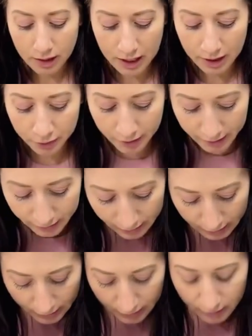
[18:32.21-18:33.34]
I think
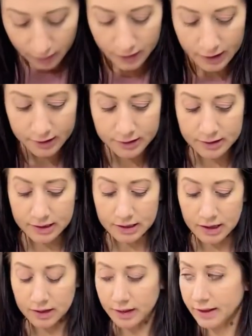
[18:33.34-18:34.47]
this,
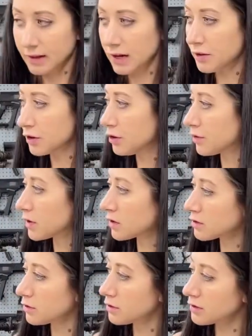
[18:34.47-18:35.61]
unlike the other
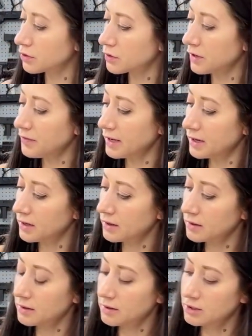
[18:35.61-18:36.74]
universals, the Griffin,
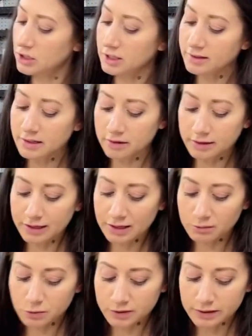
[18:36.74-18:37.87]
the GSL, it
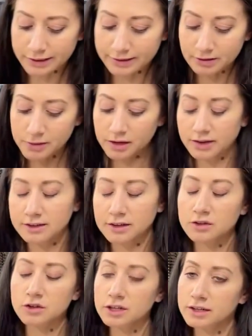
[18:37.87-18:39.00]
comes with the least amount of
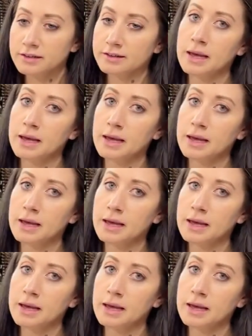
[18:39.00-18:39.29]
accessories,